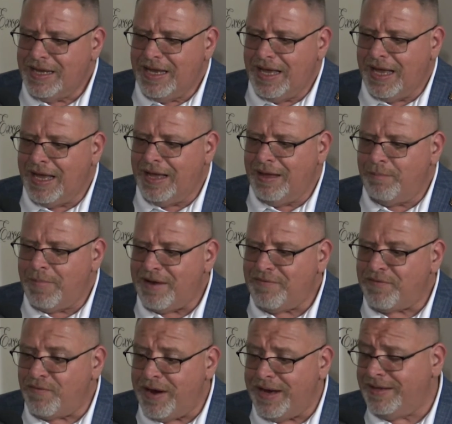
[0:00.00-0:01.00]
uh, my
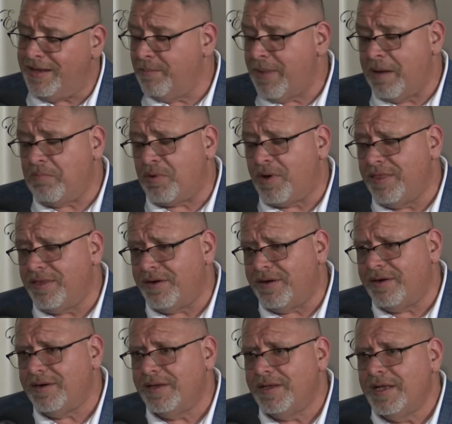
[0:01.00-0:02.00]
friend and my
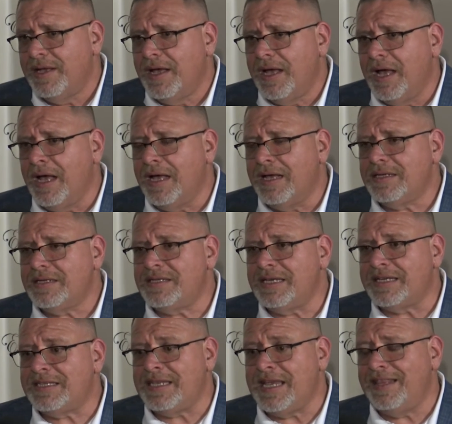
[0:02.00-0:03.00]
brother uh,
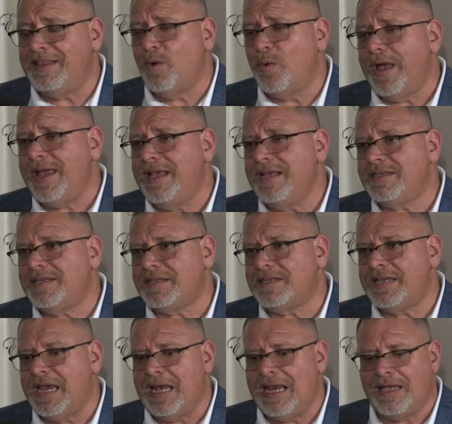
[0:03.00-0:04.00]
succeed the way he's
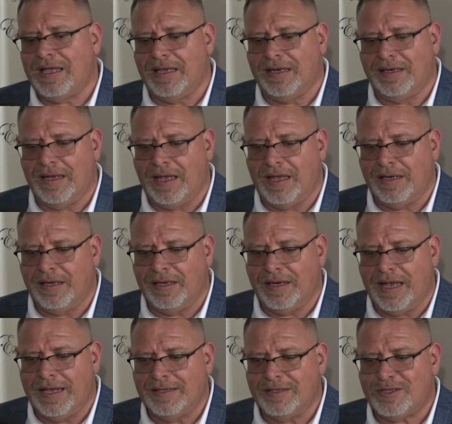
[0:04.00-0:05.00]
succeeding and, and,
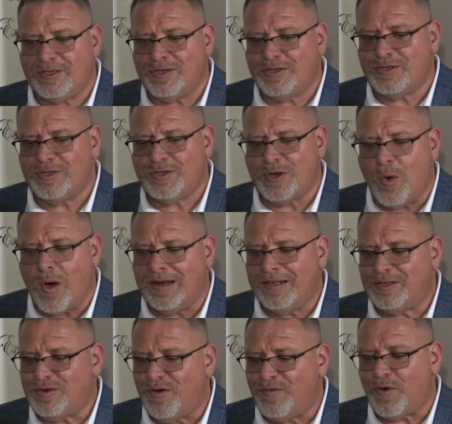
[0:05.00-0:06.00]
and so on
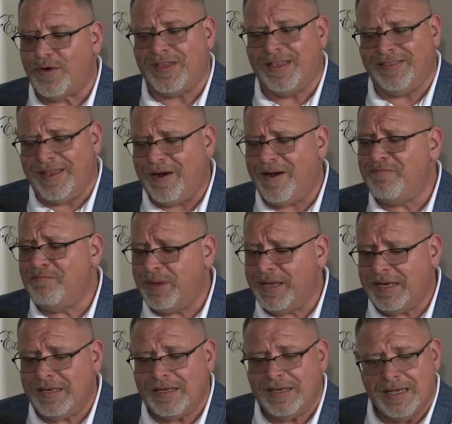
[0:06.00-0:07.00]
and so forth. And there have
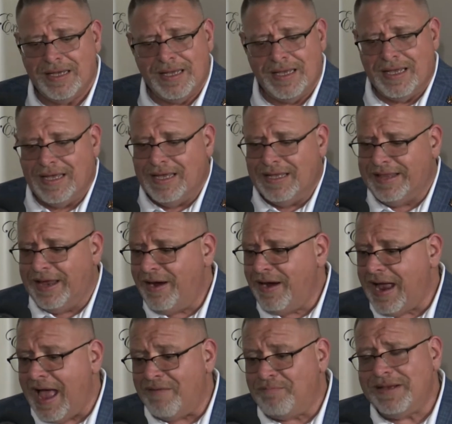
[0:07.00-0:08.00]
been,
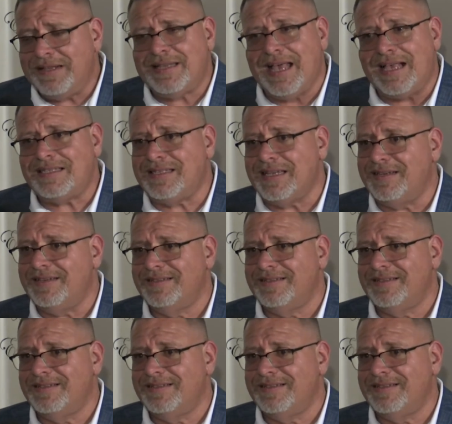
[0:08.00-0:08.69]
there, I've been tested.